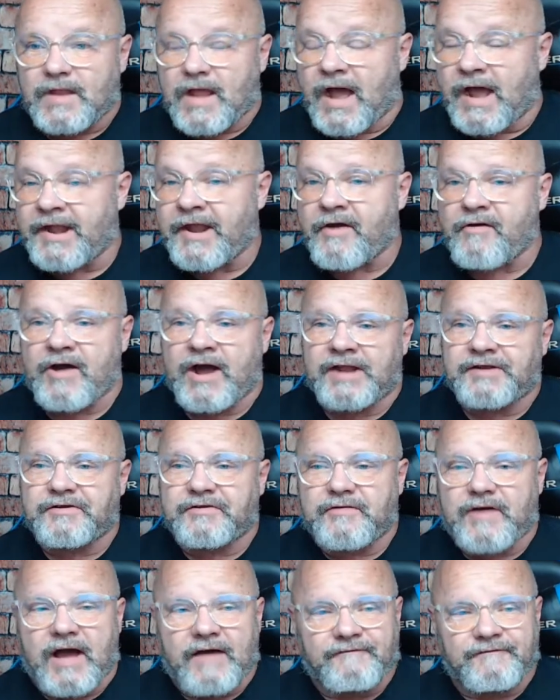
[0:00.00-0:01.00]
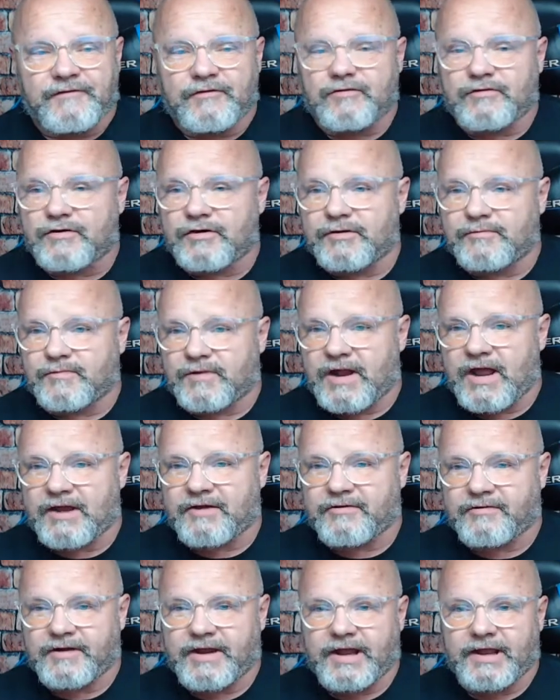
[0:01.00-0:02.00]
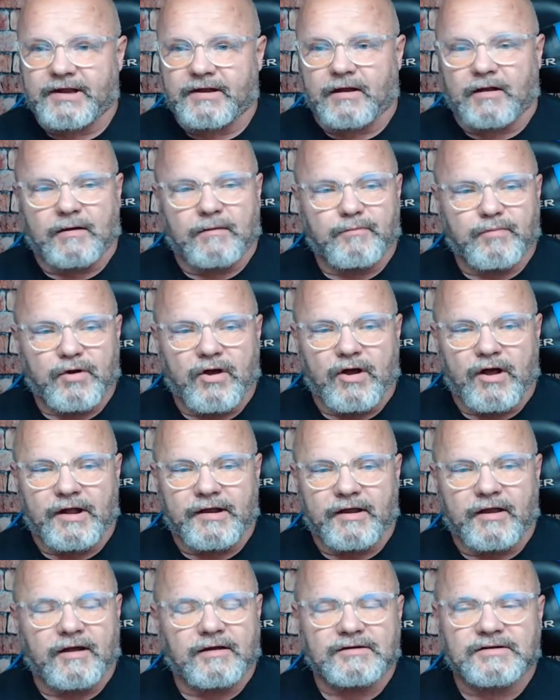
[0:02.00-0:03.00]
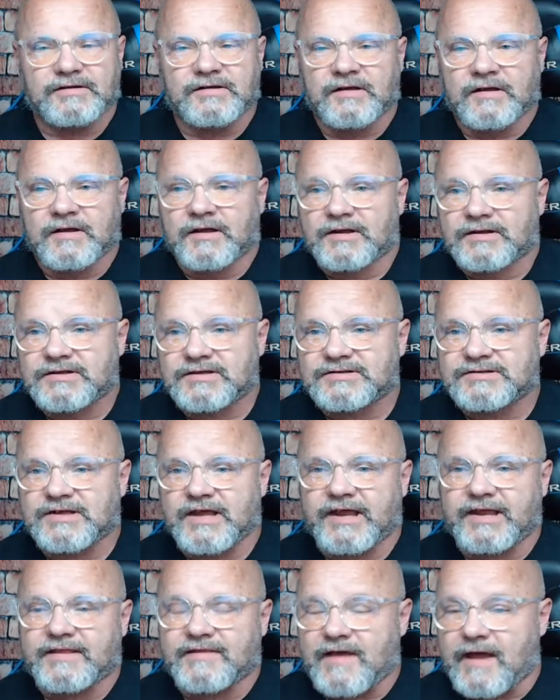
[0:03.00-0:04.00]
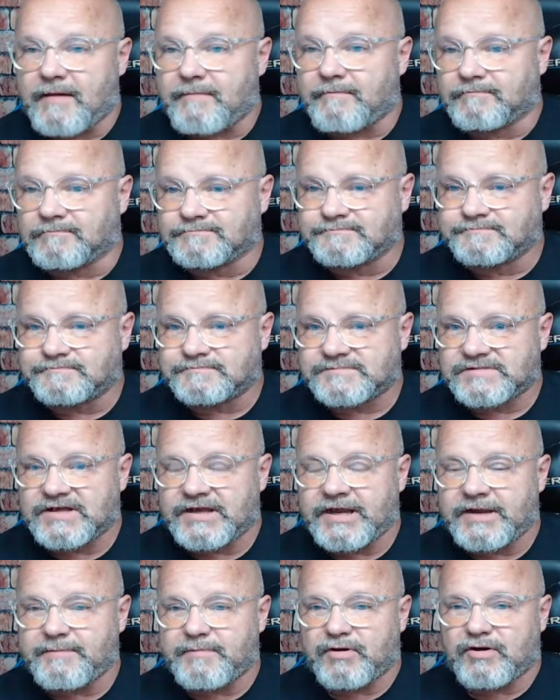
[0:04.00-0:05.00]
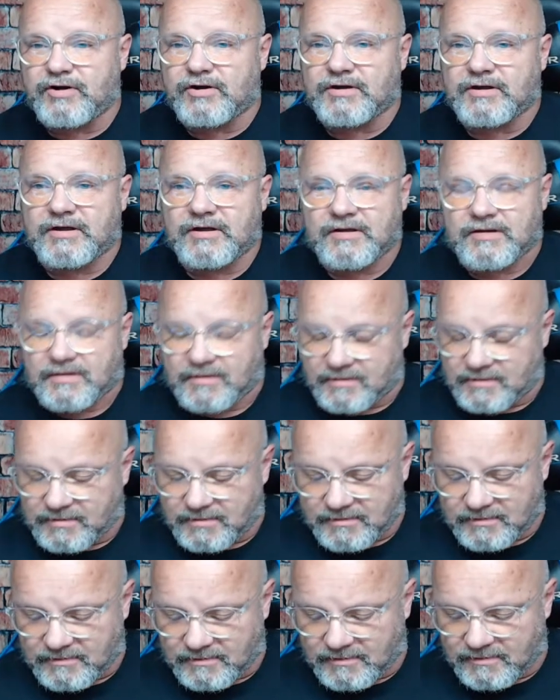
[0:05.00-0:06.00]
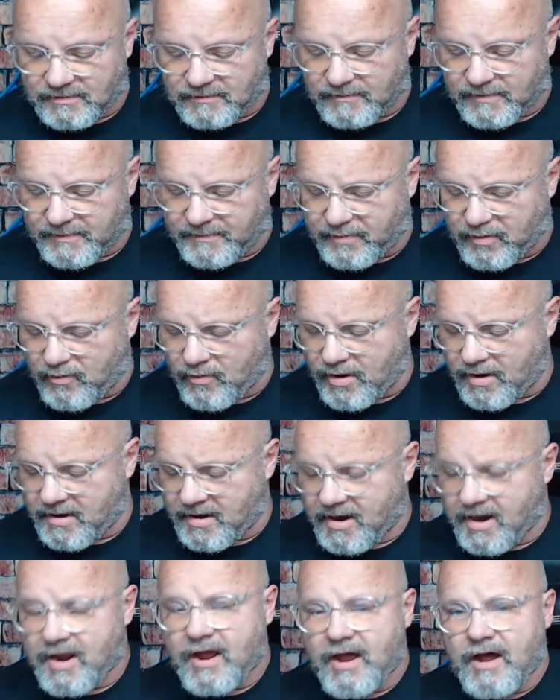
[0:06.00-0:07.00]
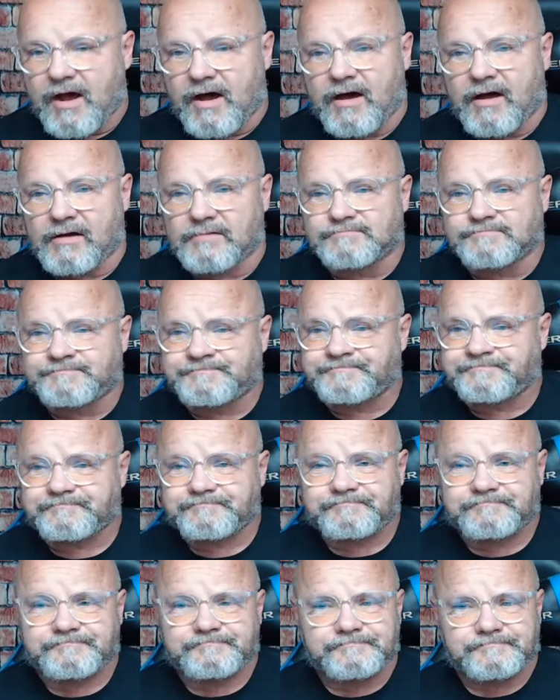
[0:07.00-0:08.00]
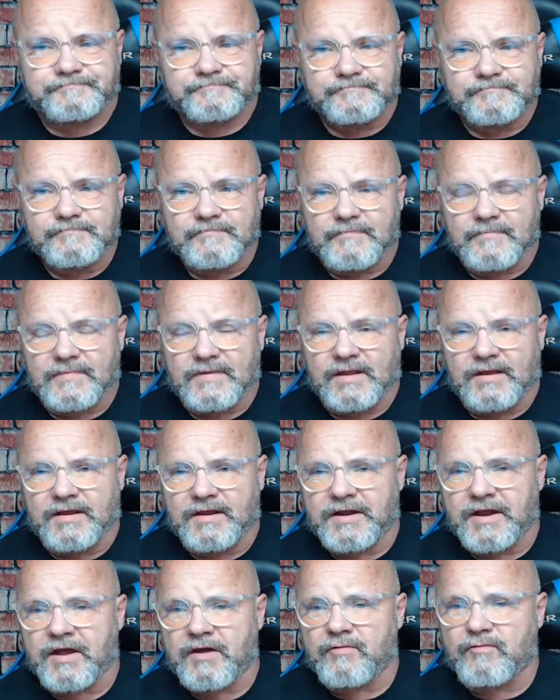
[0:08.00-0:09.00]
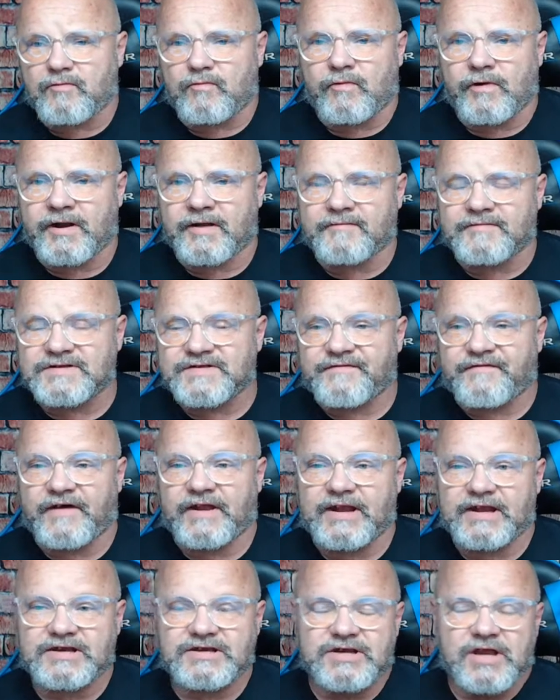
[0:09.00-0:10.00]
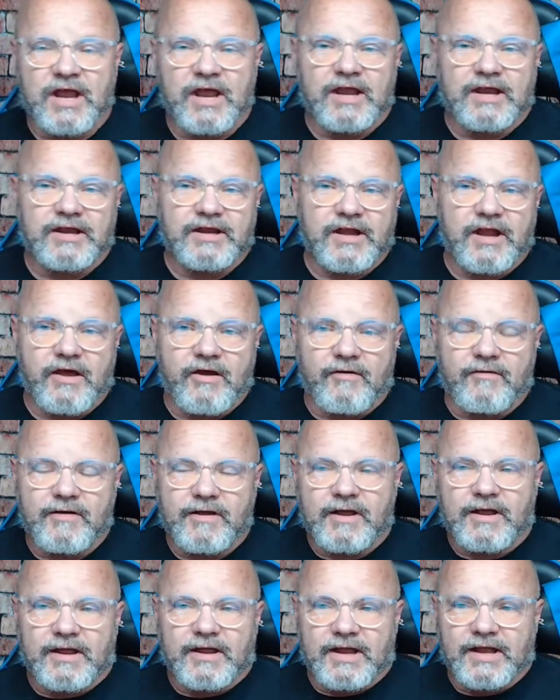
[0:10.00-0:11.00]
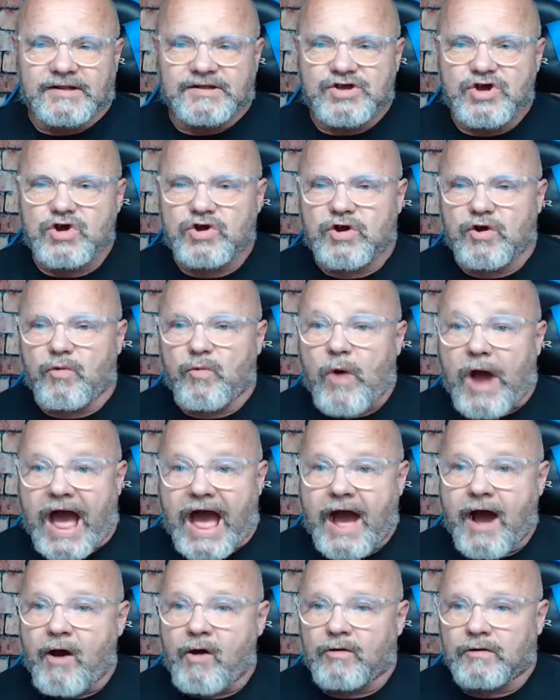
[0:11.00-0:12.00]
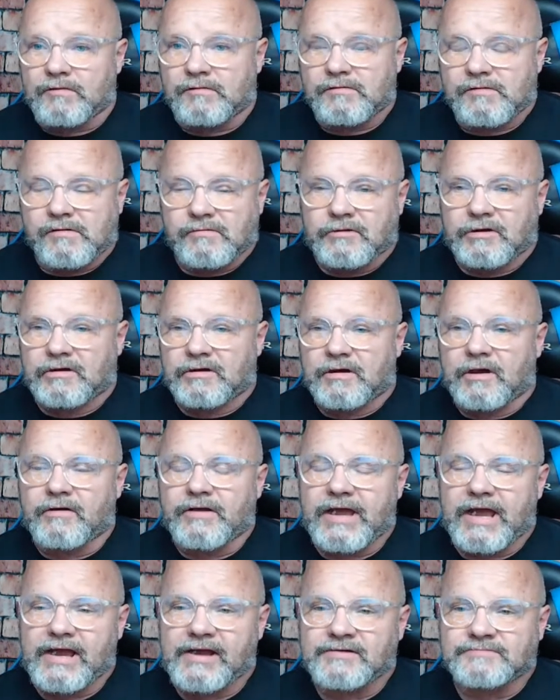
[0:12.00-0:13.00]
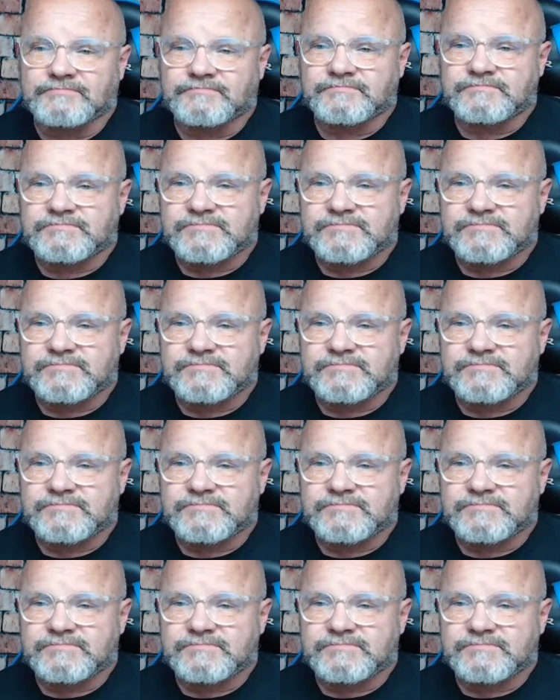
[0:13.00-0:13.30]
I know I do. I feel good when I create a product, just like that ebook or a report. Um, when it was finished, it took a while. Okay.